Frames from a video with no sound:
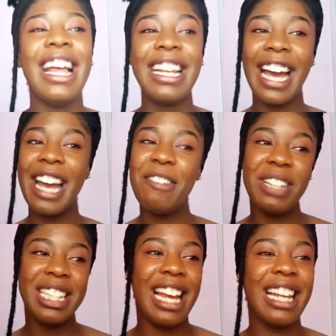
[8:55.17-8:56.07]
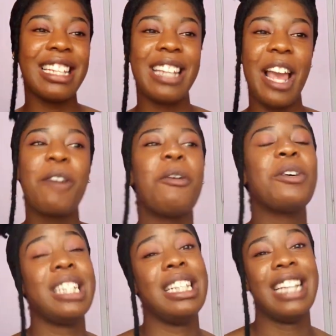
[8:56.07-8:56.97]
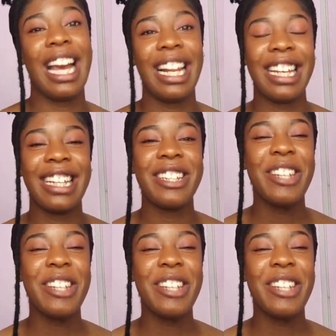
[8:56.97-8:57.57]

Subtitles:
And Michelle is like, oh, si jali.